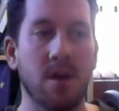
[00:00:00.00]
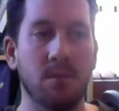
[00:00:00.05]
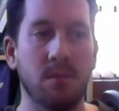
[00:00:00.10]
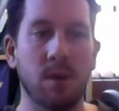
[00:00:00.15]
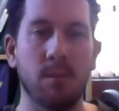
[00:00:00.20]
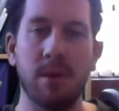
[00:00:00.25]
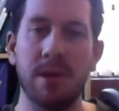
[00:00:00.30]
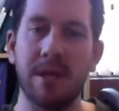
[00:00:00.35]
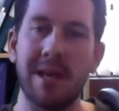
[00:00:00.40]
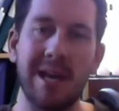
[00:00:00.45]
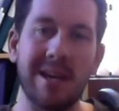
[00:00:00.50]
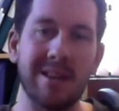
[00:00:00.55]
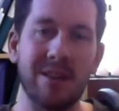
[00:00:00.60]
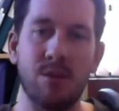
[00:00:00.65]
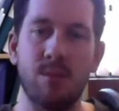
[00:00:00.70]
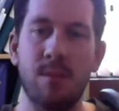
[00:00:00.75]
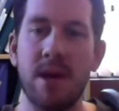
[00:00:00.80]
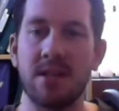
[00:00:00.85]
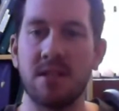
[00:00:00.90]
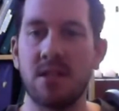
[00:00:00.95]
be getting
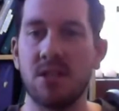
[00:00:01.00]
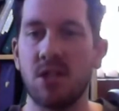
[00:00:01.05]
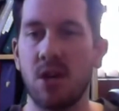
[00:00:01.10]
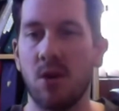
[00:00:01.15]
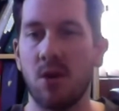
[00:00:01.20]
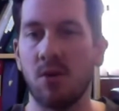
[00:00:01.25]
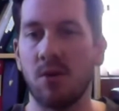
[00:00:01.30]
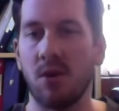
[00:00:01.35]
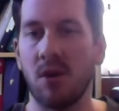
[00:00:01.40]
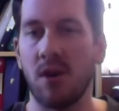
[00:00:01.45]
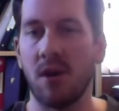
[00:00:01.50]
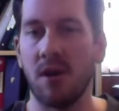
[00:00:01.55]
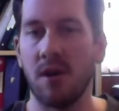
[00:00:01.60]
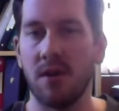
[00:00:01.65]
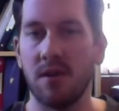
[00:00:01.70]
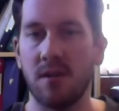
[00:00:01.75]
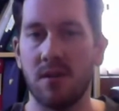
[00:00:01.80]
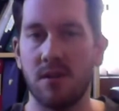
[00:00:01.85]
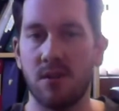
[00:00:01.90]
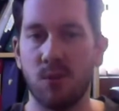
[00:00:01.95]
the message out
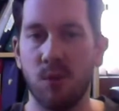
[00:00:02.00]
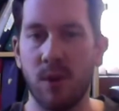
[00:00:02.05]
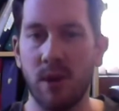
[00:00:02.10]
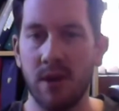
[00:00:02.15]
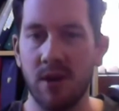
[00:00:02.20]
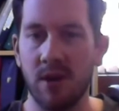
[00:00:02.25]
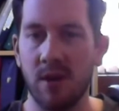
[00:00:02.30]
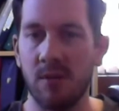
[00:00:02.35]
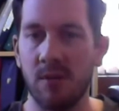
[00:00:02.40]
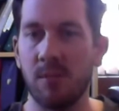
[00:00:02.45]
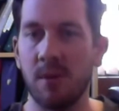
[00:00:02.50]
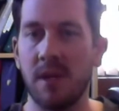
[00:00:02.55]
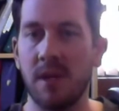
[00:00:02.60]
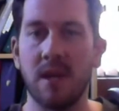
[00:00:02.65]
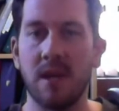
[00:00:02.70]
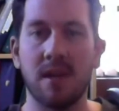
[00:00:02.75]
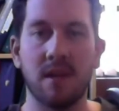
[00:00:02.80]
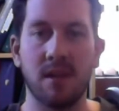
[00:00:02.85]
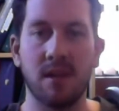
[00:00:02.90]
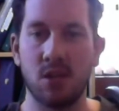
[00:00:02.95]
on Twitter,
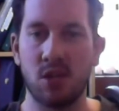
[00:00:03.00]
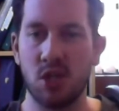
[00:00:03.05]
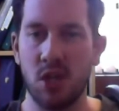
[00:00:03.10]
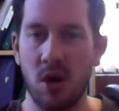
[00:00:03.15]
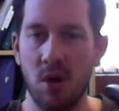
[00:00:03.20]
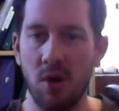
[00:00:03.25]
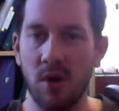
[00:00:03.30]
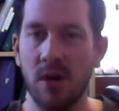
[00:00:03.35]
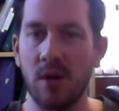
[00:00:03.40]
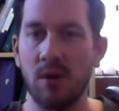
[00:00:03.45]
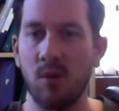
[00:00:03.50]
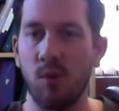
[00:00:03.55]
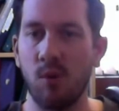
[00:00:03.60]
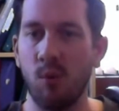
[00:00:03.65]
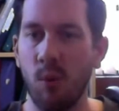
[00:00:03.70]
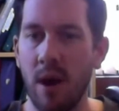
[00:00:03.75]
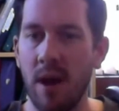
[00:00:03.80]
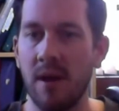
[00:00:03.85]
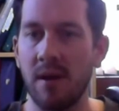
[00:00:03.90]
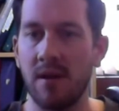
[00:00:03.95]
sharing
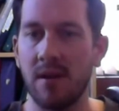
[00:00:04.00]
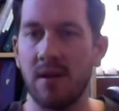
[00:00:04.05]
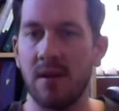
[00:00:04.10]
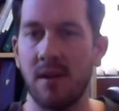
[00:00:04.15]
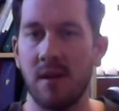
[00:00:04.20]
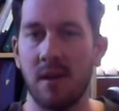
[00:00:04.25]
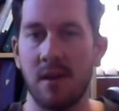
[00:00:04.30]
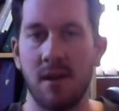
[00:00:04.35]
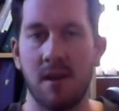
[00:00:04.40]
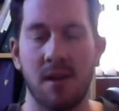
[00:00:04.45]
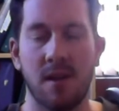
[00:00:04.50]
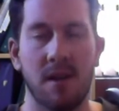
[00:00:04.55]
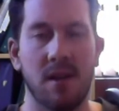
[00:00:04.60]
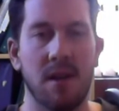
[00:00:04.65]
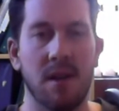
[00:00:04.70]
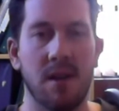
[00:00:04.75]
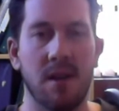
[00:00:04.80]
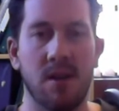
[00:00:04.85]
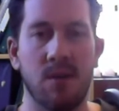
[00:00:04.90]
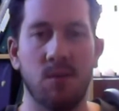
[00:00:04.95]
when
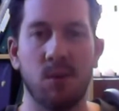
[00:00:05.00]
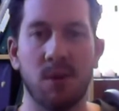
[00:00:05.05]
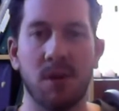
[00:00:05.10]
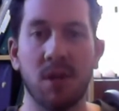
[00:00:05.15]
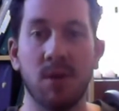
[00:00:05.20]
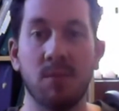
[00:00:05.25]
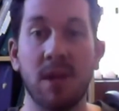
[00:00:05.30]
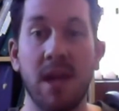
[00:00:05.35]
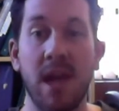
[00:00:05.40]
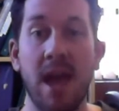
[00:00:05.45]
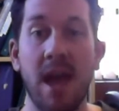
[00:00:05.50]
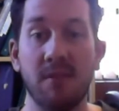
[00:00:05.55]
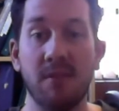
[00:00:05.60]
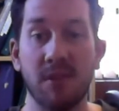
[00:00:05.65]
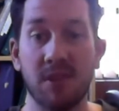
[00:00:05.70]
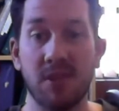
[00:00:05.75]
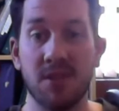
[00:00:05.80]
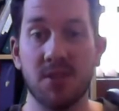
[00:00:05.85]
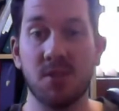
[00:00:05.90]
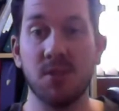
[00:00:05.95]
we're going to be
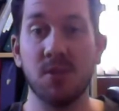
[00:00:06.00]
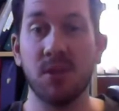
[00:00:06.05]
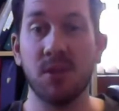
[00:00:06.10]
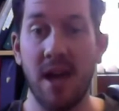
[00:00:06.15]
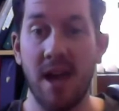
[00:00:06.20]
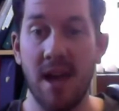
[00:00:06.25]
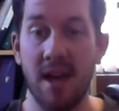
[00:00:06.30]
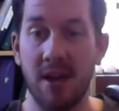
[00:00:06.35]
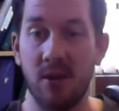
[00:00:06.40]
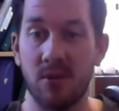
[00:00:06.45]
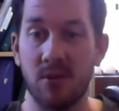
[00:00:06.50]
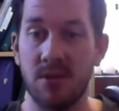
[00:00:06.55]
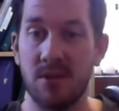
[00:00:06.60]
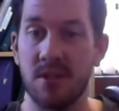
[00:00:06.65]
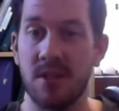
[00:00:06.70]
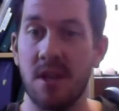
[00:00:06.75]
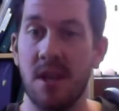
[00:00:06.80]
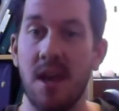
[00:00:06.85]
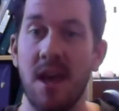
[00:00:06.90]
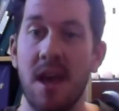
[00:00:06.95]
having these Google
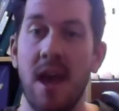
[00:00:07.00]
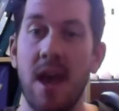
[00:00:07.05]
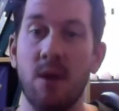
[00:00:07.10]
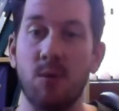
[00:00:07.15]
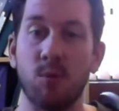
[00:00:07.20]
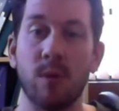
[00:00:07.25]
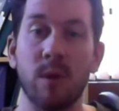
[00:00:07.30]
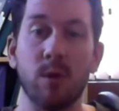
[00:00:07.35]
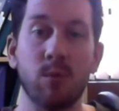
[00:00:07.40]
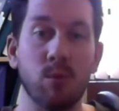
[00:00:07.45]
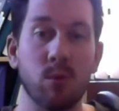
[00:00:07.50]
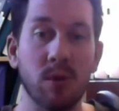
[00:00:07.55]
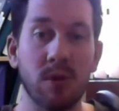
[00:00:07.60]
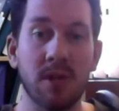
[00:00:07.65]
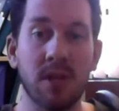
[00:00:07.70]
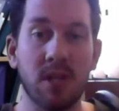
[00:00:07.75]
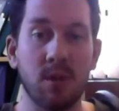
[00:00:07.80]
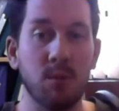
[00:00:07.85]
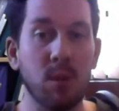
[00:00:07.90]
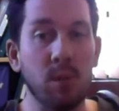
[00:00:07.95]
Hangouts. And we
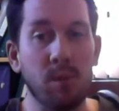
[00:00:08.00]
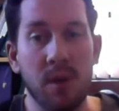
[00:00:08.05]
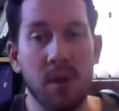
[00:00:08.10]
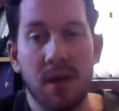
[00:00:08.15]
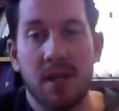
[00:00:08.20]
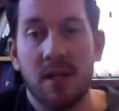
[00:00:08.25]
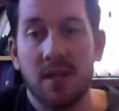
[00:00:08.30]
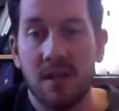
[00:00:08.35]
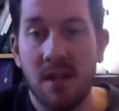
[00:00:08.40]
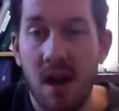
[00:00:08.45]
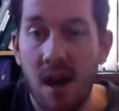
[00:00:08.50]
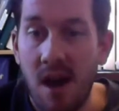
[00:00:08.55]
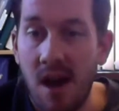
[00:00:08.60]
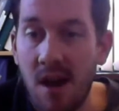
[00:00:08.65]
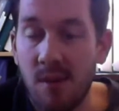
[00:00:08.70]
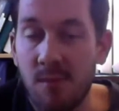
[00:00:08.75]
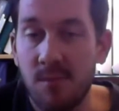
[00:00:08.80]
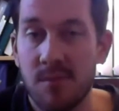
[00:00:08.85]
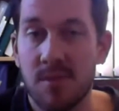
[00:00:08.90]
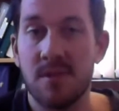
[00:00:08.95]
really can be picking
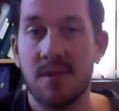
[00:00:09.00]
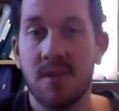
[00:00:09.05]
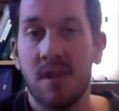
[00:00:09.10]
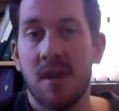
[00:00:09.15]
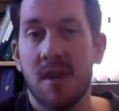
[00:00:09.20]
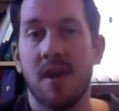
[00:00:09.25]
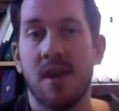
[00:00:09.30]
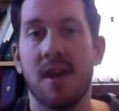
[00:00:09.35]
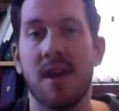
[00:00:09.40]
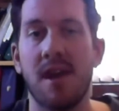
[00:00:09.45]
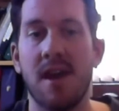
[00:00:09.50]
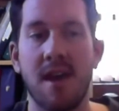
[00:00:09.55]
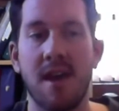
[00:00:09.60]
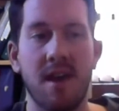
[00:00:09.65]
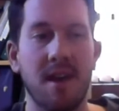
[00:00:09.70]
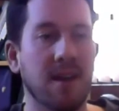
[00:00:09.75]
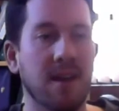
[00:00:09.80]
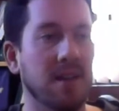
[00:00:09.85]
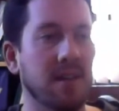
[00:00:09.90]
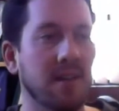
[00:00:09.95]
times
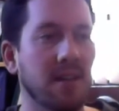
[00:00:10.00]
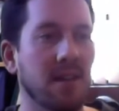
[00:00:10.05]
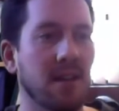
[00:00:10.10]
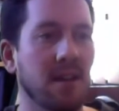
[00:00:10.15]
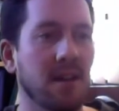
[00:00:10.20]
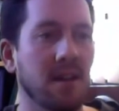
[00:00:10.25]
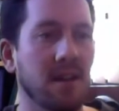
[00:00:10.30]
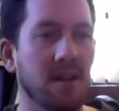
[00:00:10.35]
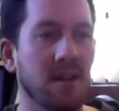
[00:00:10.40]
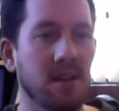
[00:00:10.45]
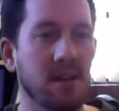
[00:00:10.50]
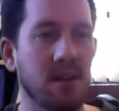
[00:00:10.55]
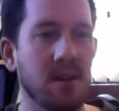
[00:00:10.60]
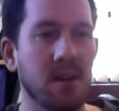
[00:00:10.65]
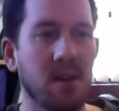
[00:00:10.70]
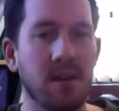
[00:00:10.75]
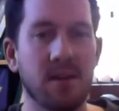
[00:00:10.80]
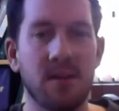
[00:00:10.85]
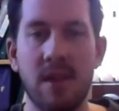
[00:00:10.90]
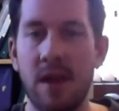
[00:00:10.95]
and
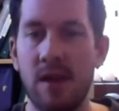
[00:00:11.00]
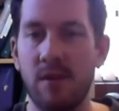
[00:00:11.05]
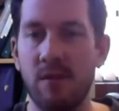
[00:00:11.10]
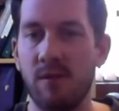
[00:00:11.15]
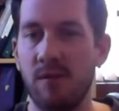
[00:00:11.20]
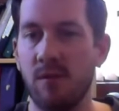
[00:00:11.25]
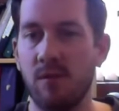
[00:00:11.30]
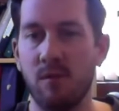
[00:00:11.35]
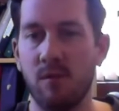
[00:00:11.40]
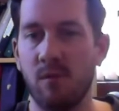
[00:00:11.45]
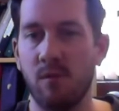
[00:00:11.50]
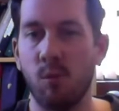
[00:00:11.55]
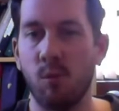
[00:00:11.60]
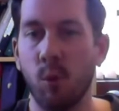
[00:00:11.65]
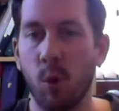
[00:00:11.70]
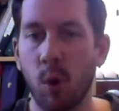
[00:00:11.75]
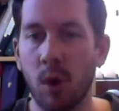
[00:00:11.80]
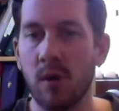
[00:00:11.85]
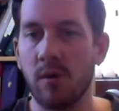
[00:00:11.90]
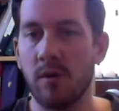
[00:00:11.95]
that
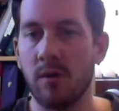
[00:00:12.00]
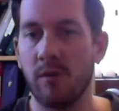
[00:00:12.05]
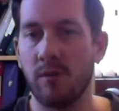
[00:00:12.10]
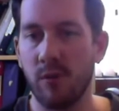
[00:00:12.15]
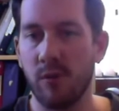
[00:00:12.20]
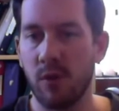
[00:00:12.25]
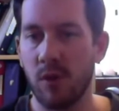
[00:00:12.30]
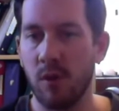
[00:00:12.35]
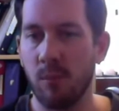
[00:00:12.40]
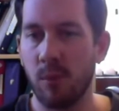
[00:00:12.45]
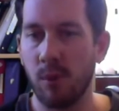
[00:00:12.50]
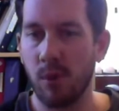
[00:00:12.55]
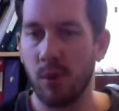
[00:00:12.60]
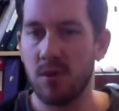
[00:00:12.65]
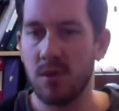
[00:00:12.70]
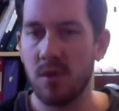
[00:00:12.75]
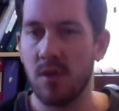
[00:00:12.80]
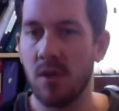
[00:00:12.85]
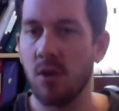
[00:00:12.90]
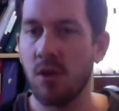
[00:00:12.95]
work for the
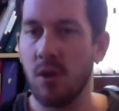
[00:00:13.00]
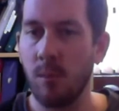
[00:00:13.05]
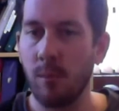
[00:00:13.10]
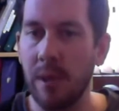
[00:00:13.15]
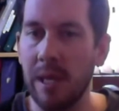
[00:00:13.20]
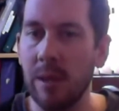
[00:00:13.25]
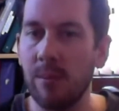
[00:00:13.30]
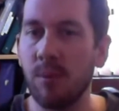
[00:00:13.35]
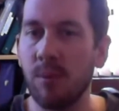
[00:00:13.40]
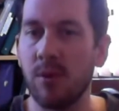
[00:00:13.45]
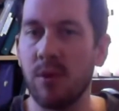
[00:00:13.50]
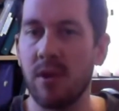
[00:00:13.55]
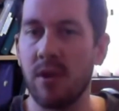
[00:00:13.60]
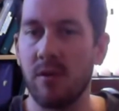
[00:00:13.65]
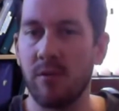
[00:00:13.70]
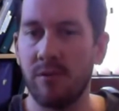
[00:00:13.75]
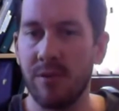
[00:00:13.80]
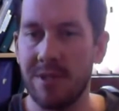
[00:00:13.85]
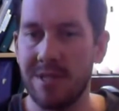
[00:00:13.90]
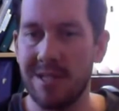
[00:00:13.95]
person or the people that
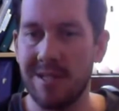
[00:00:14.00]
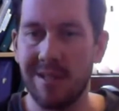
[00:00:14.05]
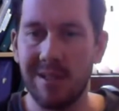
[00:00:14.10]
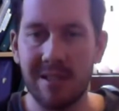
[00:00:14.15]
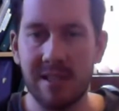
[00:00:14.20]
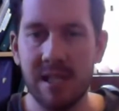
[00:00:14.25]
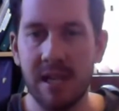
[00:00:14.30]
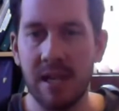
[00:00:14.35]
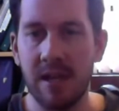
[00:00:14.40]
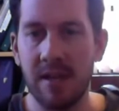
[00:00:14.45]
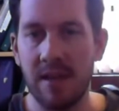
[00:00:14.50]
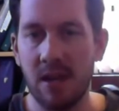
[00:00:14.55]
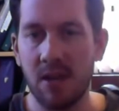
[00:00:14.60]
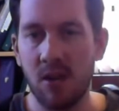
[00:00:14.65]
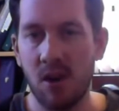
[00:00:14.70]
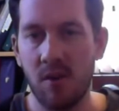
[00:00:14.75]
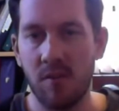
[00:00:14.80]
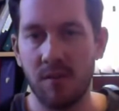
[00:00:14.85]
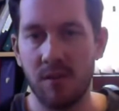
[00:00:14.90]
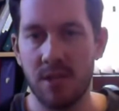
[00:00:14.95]
are facilitating that
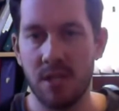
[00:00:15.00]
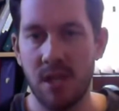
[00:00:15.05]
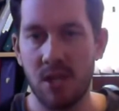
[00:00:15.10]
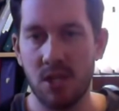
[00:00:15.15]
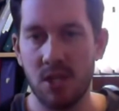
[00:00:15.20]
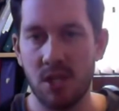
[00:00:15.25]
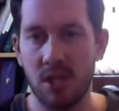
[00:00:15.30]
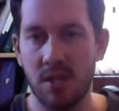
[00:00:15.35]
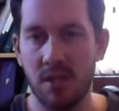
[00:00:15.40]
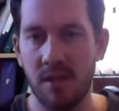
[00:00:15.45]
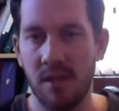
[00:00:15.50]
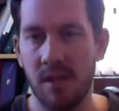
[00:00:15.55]
conversation,